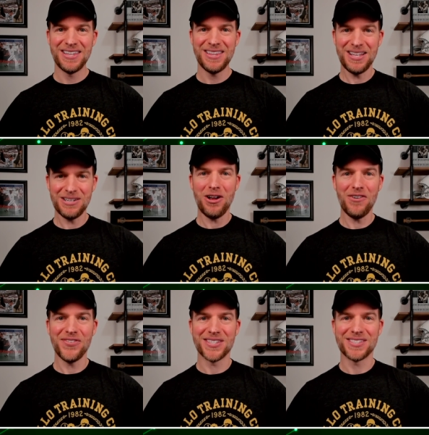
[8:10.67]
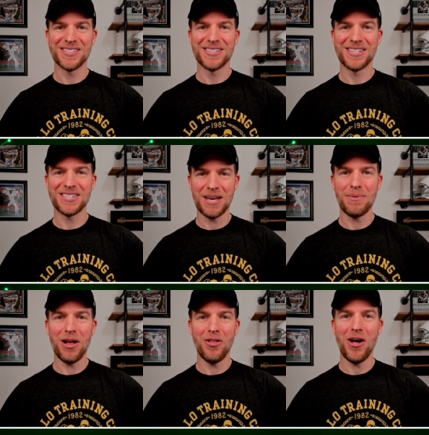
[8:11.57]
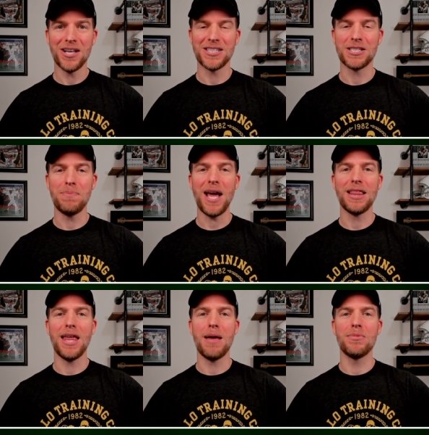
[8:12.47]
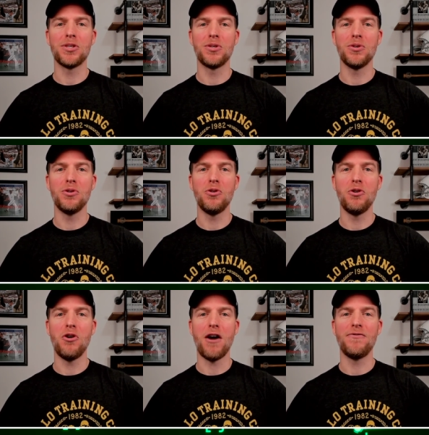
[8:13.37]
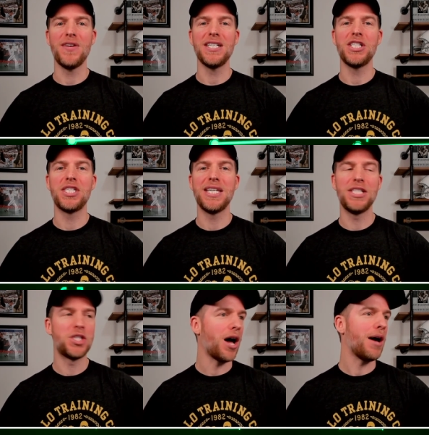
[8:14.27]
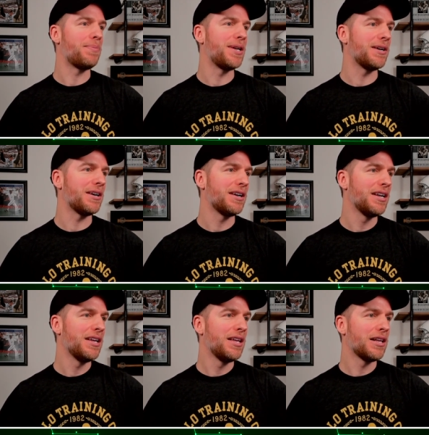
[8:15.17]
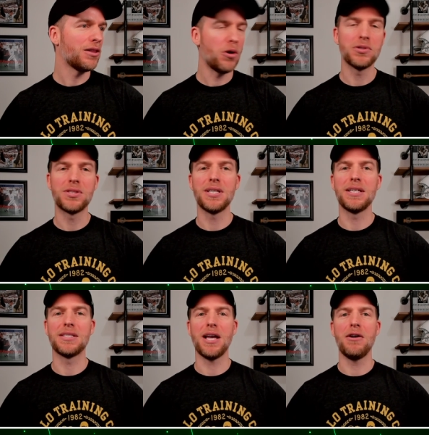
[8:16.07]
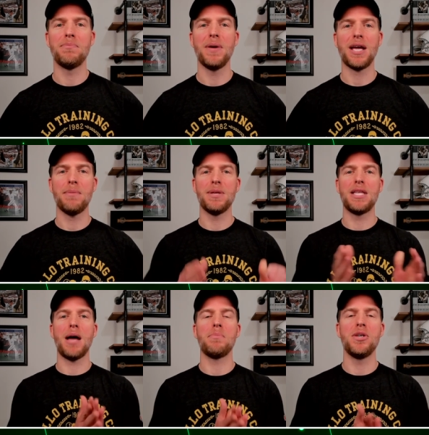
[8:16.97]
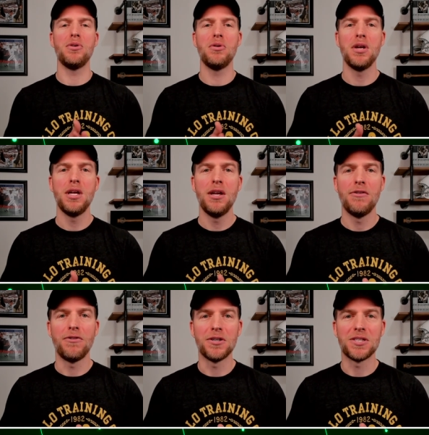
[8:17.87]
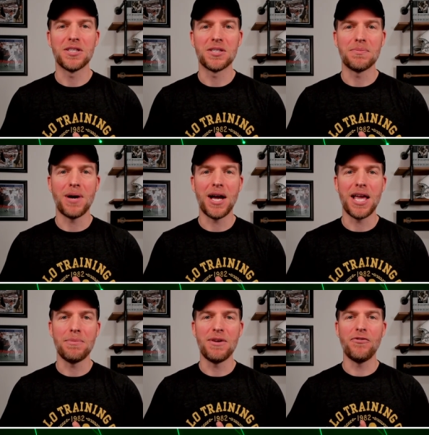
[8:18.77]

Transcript: than the Dolphins, and somehow lost. Expect them to finish the job here, close things out, pick up a W versus Miami.